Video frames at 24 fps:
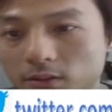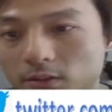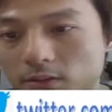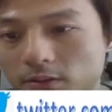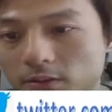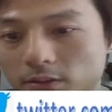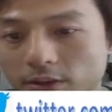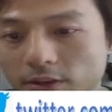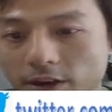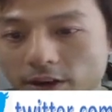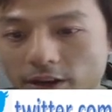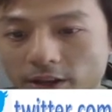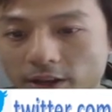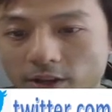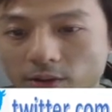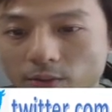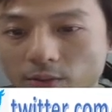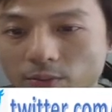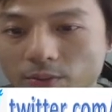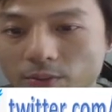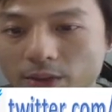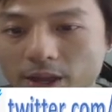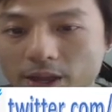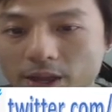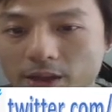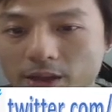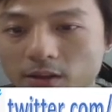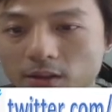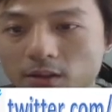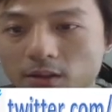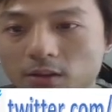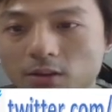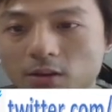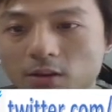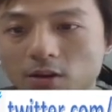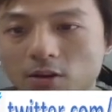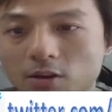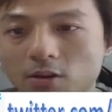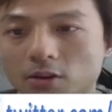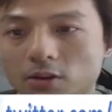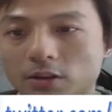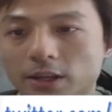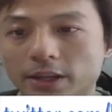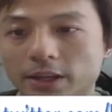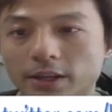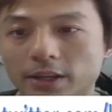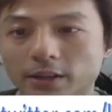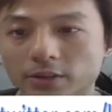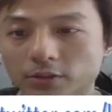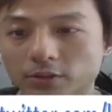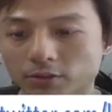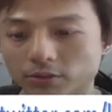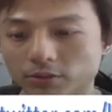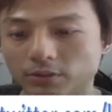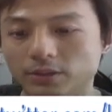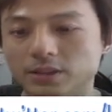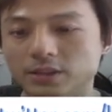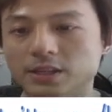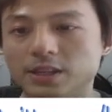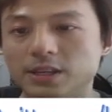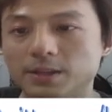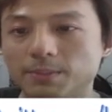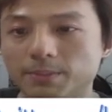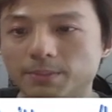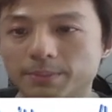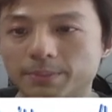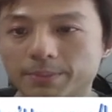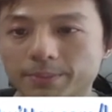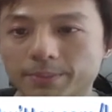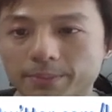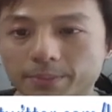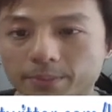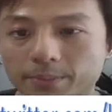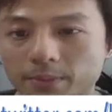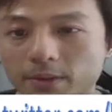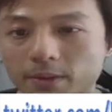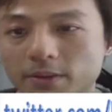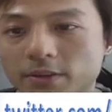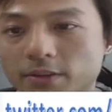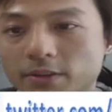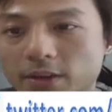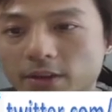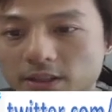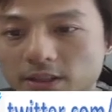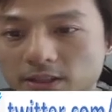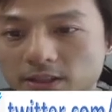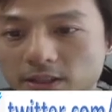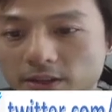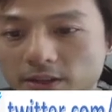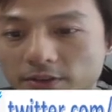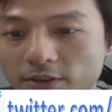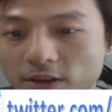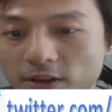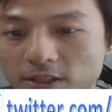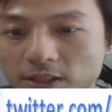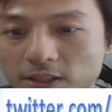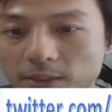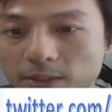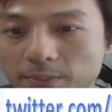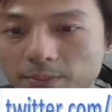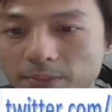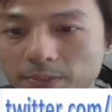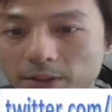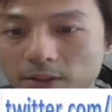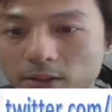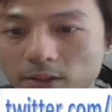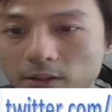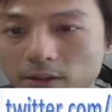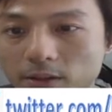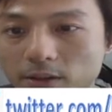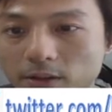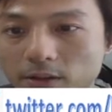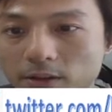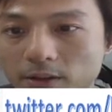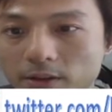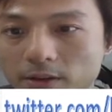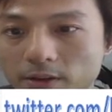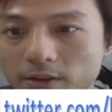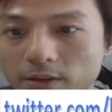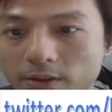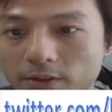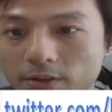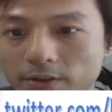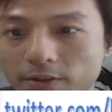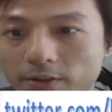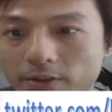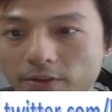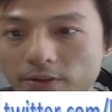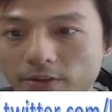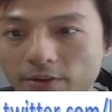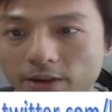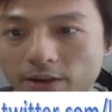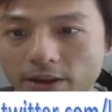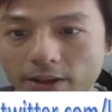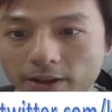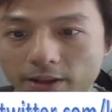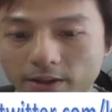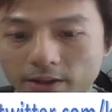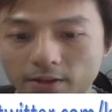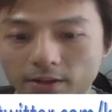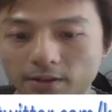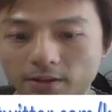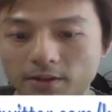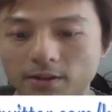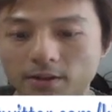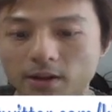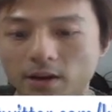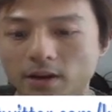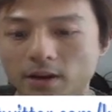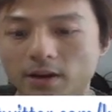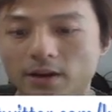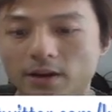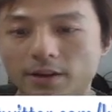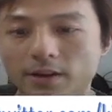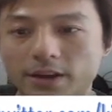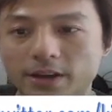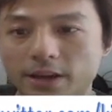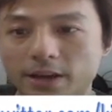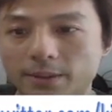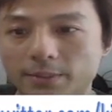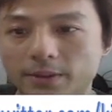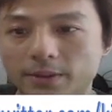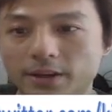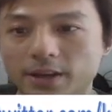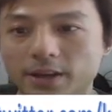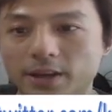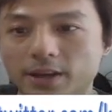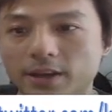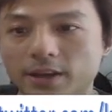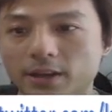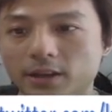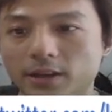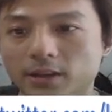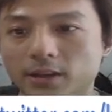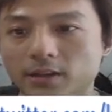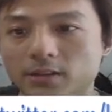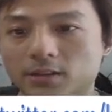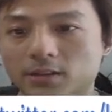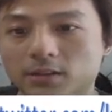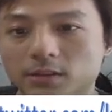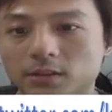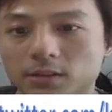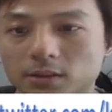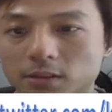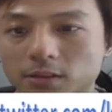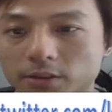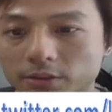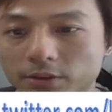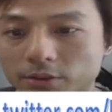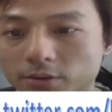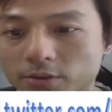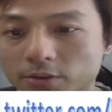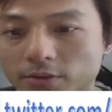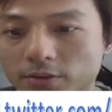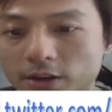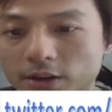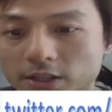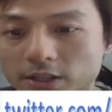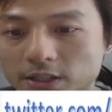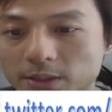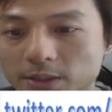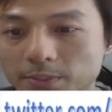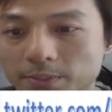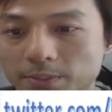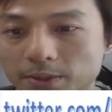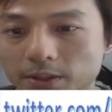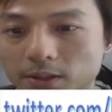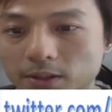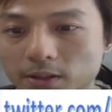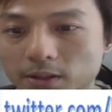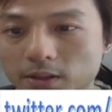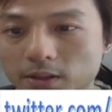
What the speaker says: right? Whale, or like deep. Let's say for example, right? Diamond hands, for example,